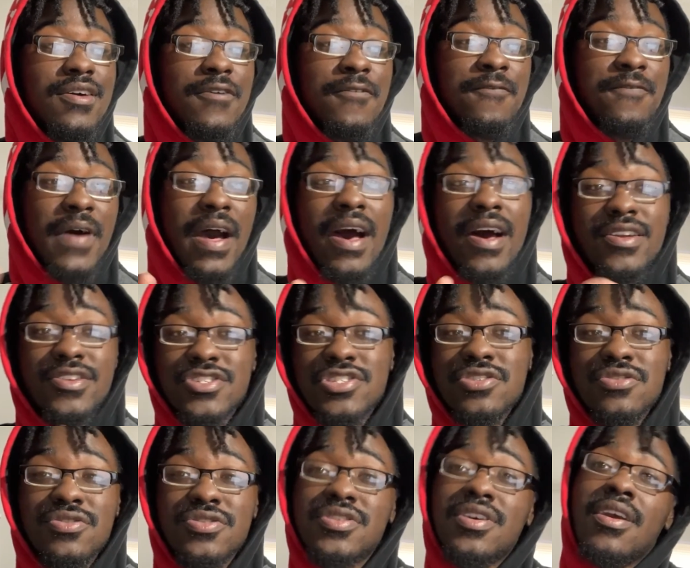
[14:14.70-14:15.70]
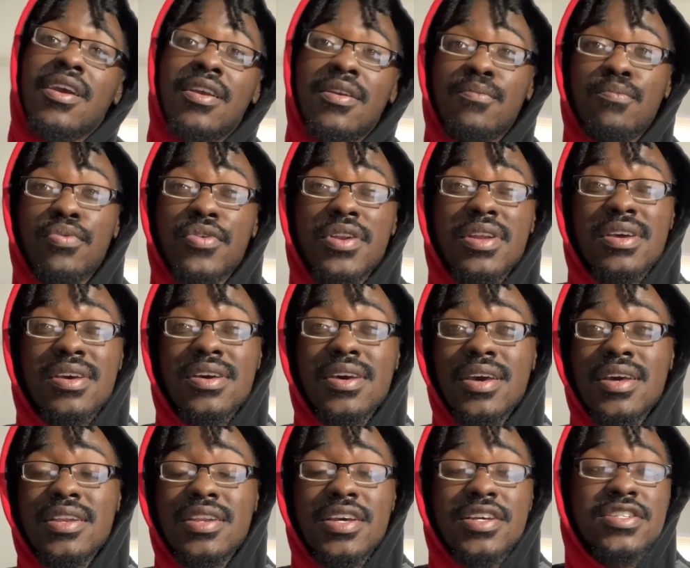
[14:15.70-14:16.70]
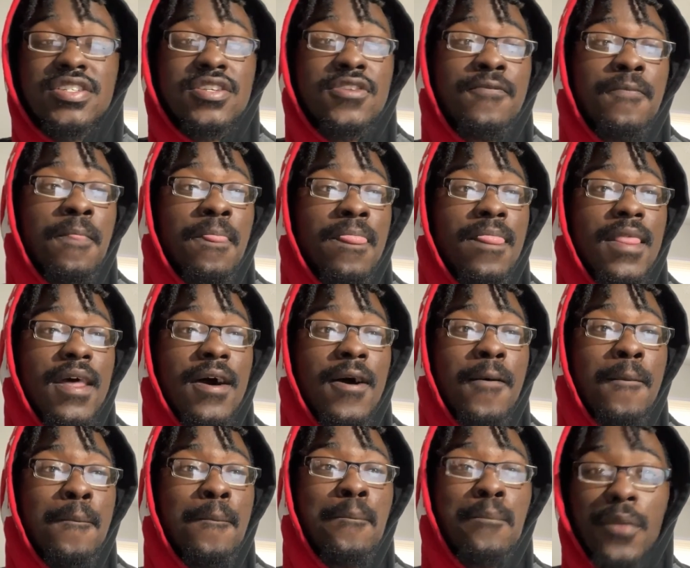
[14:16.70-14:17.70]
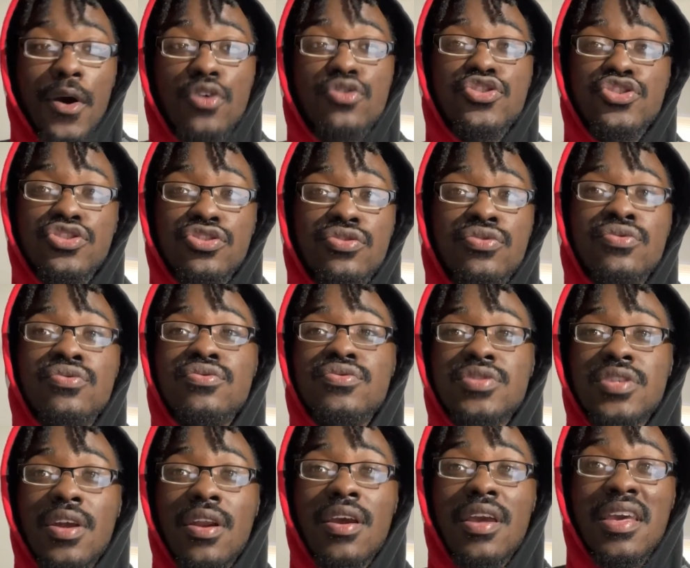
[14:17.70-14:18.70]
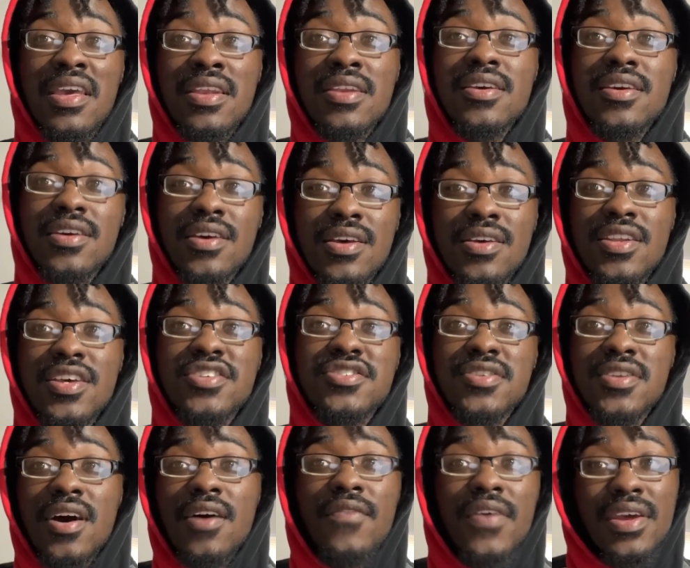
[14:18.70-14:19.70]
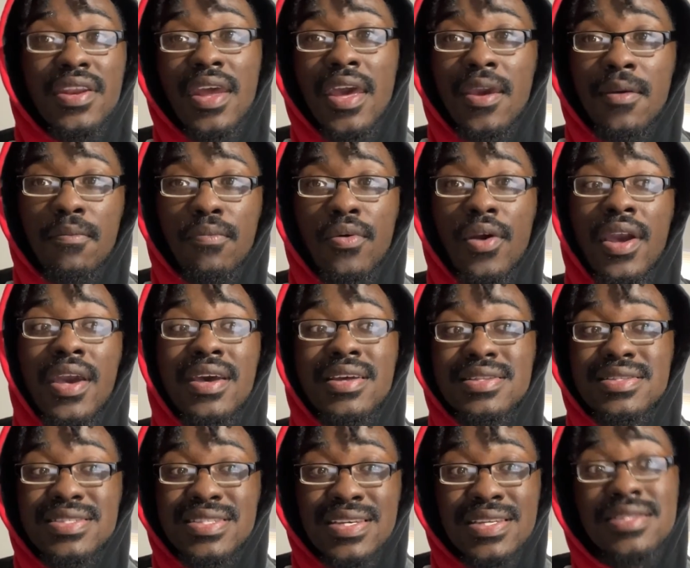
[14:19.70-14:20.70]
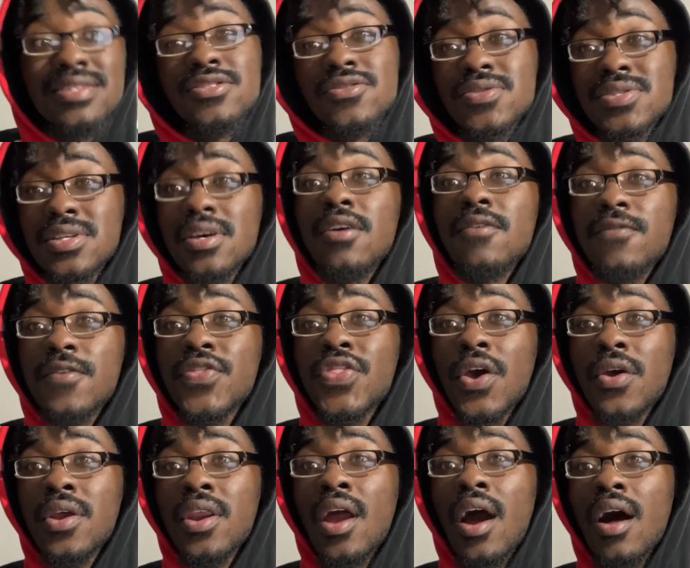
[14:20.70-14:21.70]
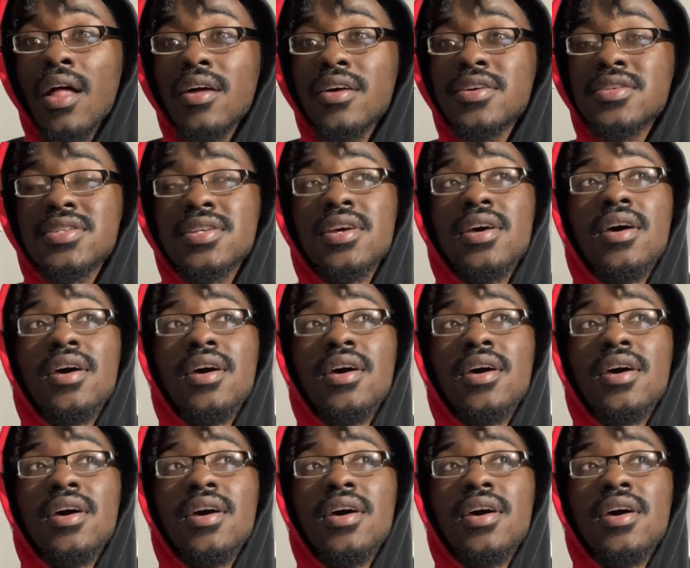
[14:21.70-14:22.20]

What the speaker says: fine shoes are in pretty good condition. Most shoes that are in good condition of a name brand tend to sell for $30,